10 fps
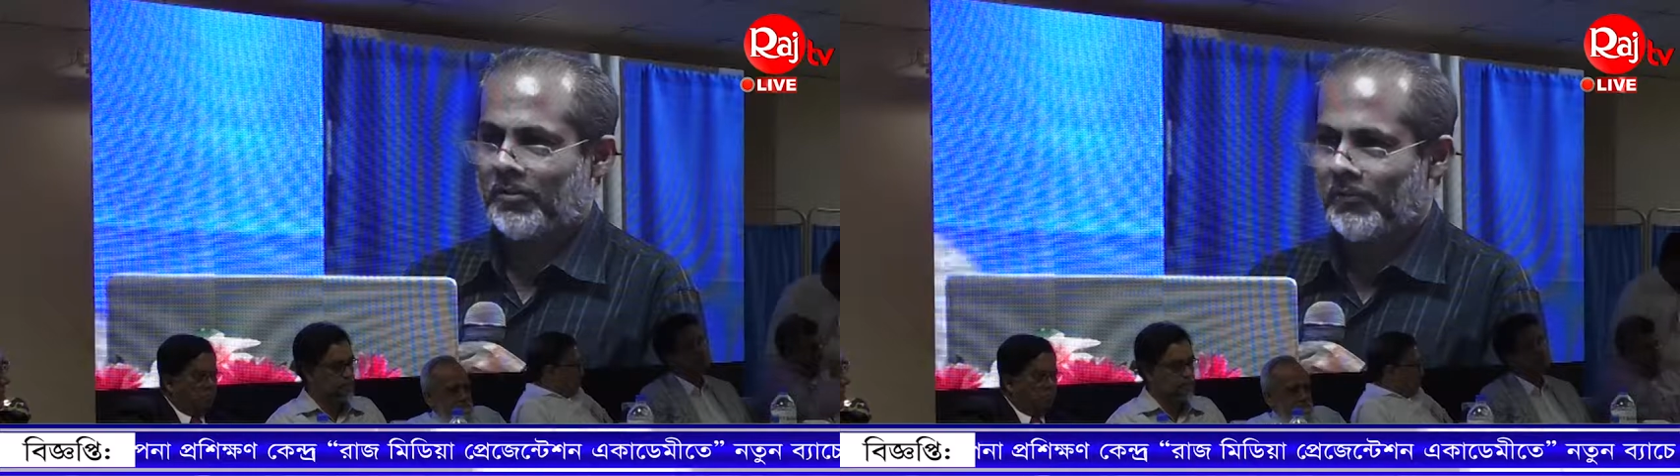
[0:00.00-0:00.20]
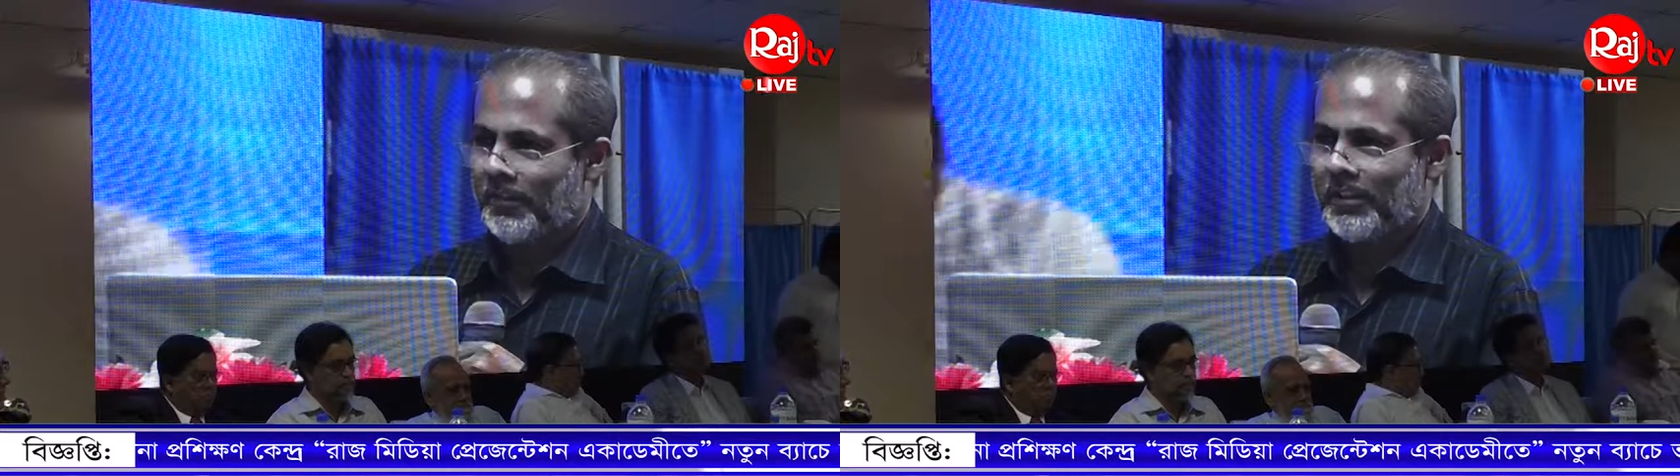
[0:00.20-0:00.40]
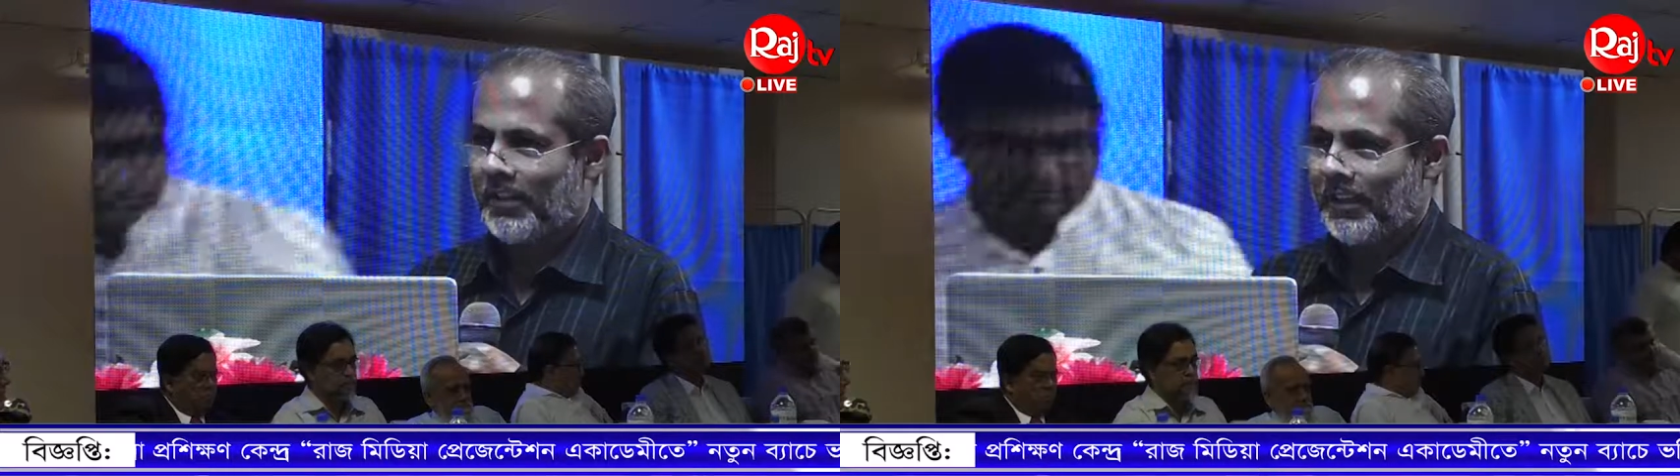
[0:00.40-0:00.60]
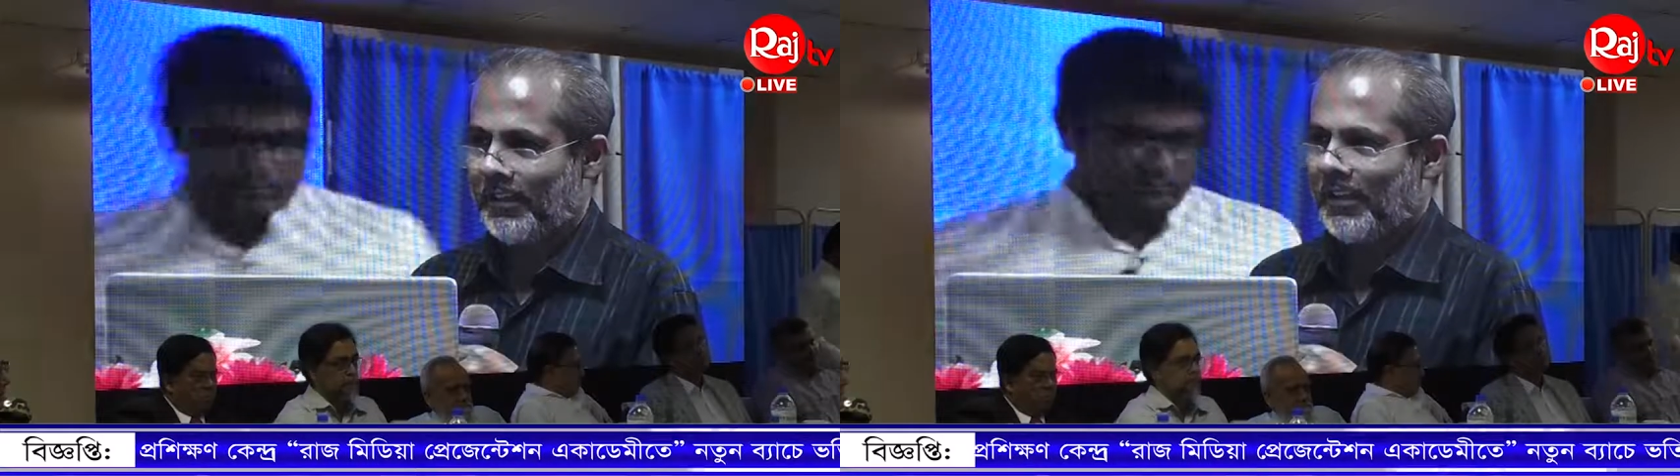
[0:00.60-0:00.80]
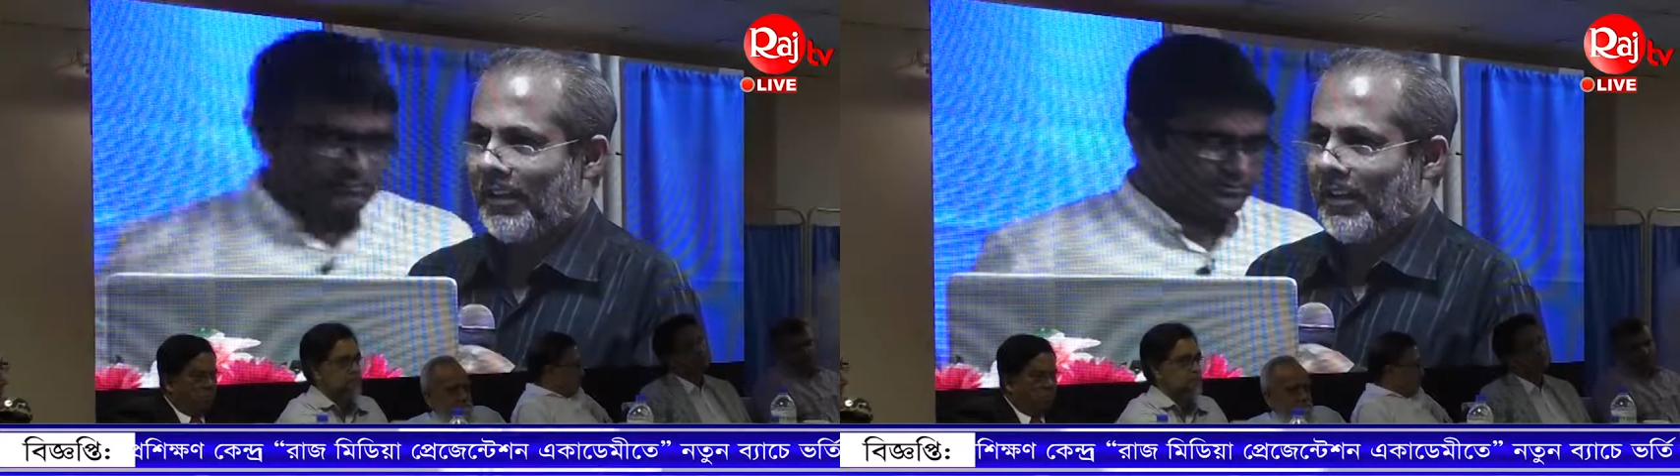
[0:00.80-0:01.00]
to be here,
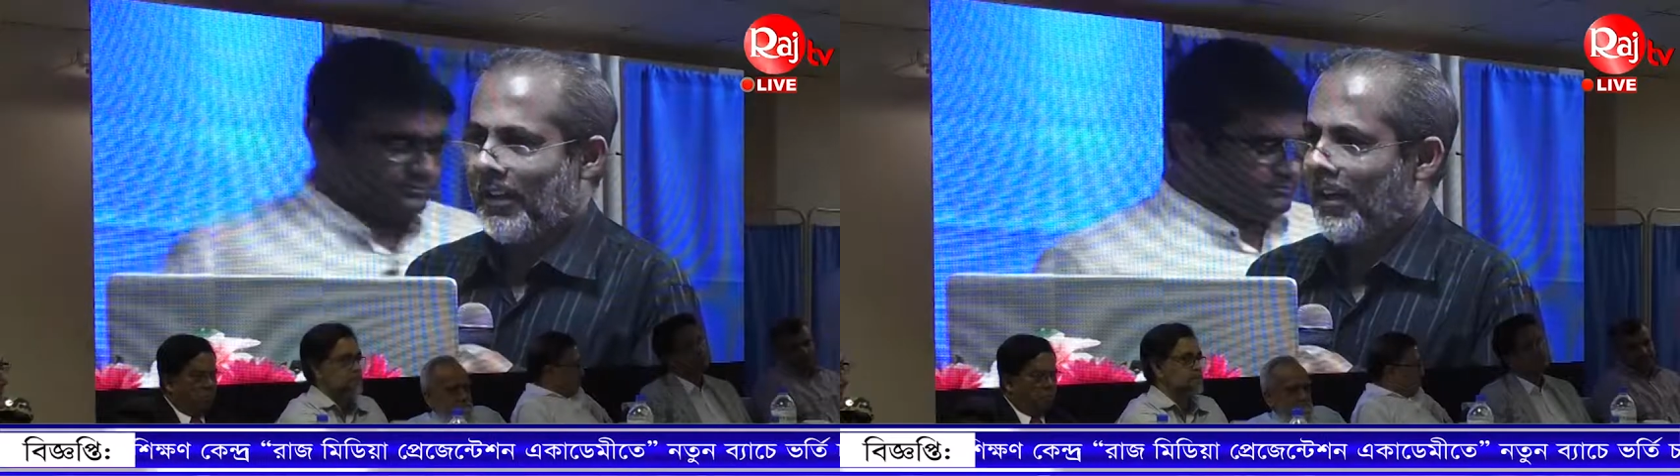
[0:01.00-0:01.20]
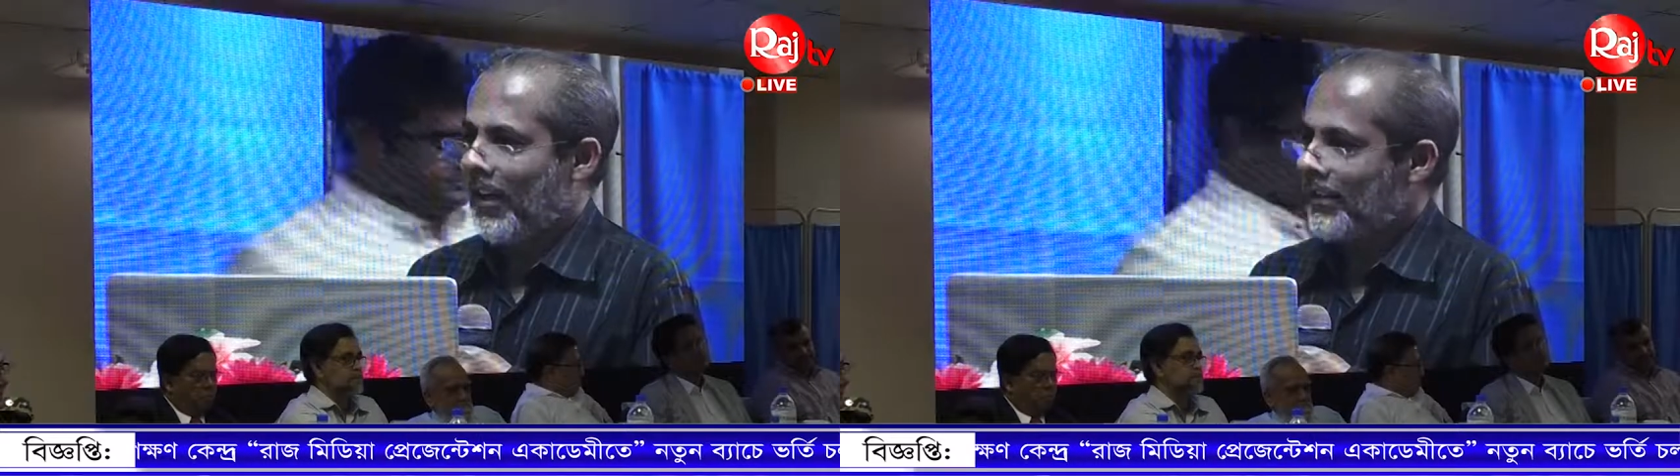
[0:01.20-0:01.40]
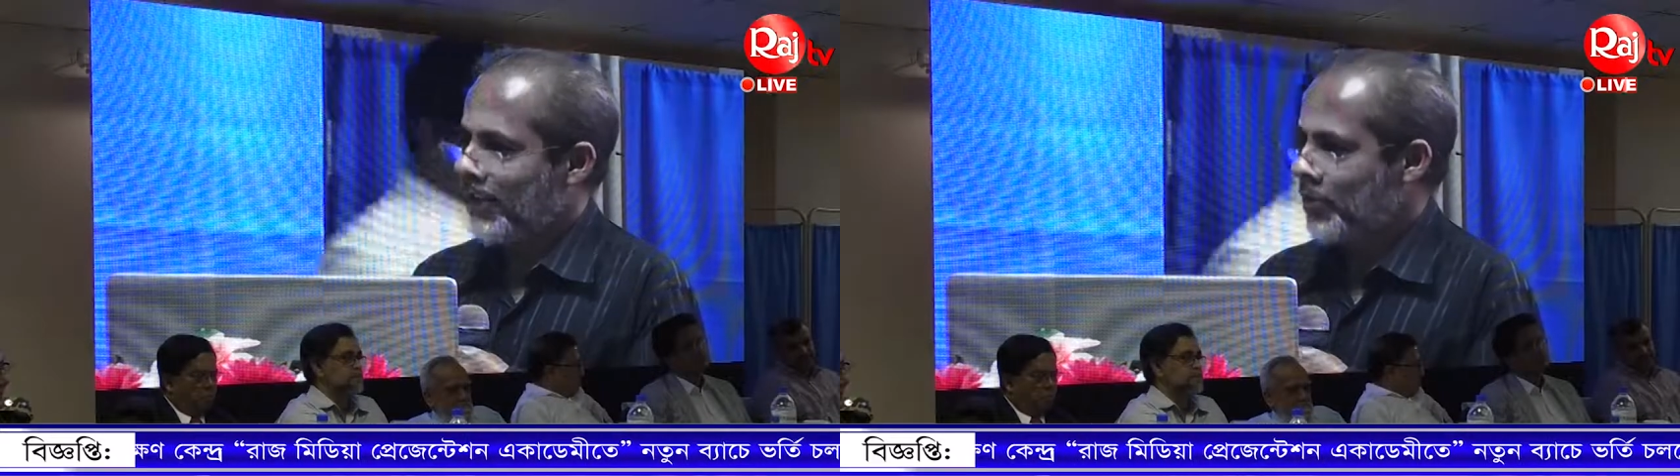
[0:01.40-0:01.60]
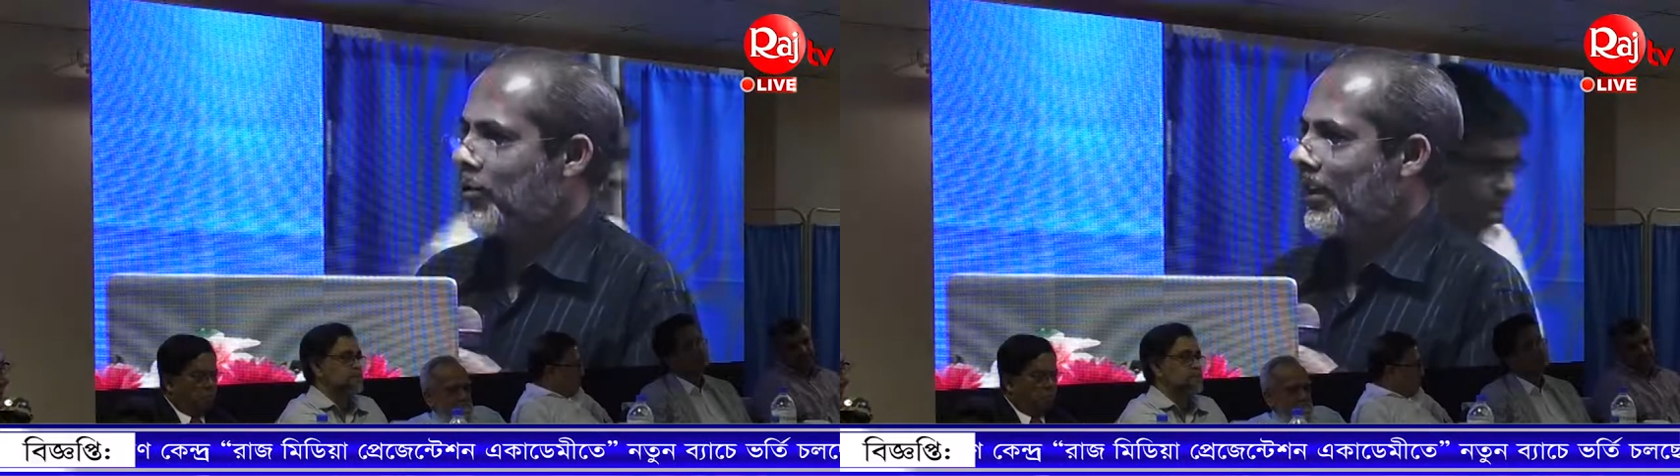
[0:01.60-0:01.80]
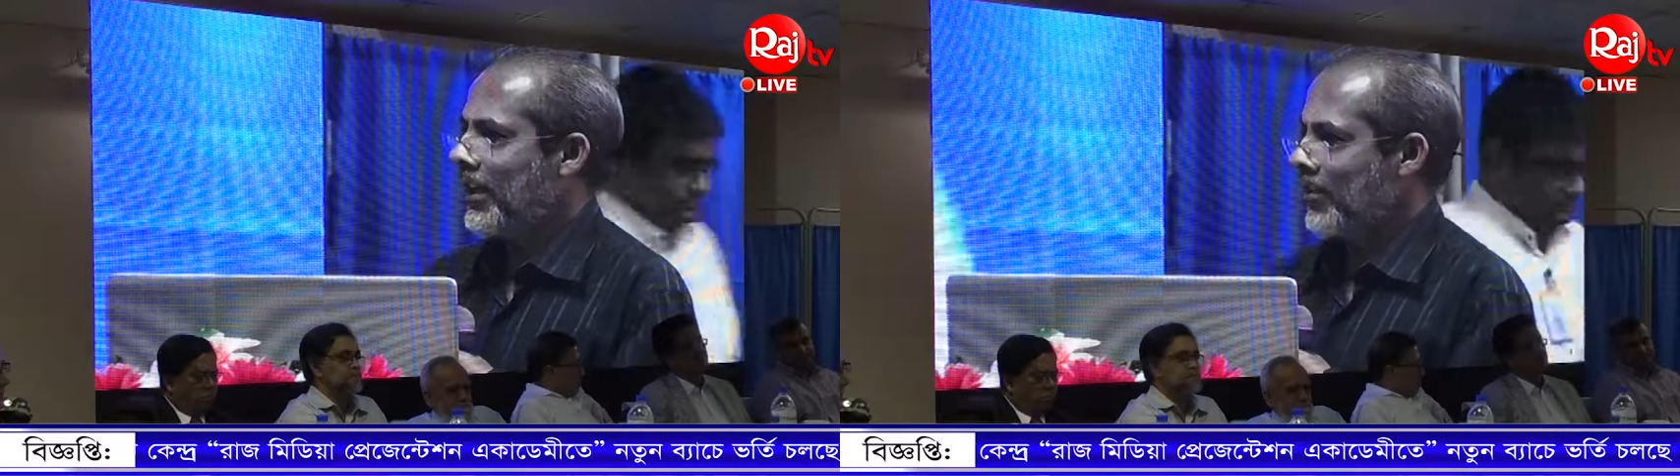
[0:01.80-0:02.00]
and that's why